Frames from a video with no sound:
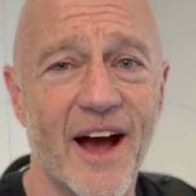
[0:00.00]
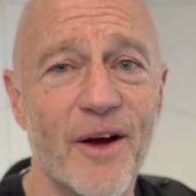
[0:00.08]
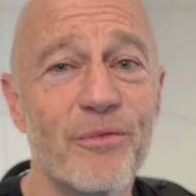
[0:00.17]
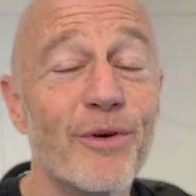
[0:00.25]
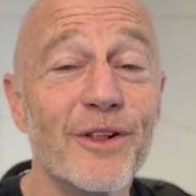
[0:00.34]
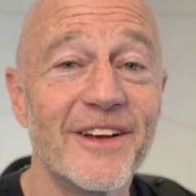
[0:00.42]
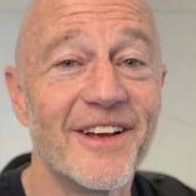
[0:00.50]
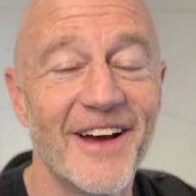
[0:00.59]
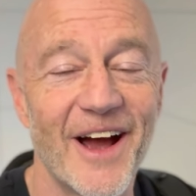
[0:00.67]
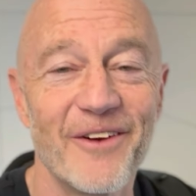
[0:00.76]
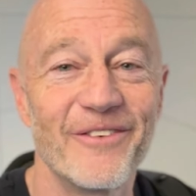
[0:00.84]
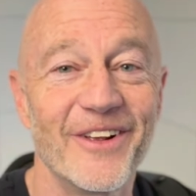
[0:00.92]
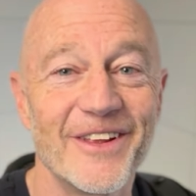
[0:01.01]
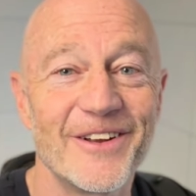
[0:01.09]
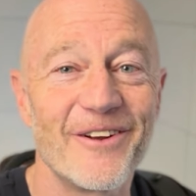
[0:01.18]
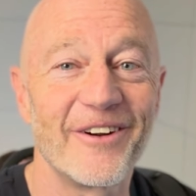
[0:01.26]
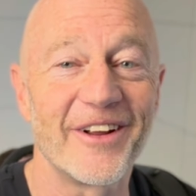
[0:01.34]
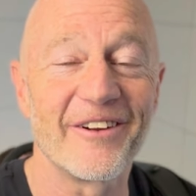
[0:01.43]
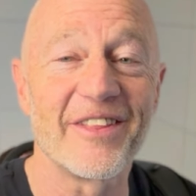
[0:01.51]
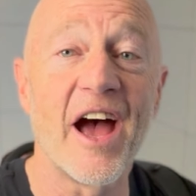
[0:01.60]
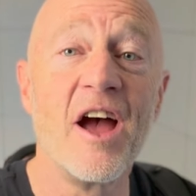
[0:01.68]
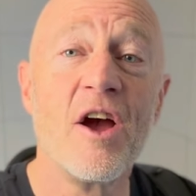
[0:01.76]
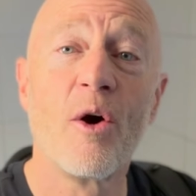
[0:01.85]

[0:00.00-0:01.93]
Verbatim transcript: I really, I really don't hear that.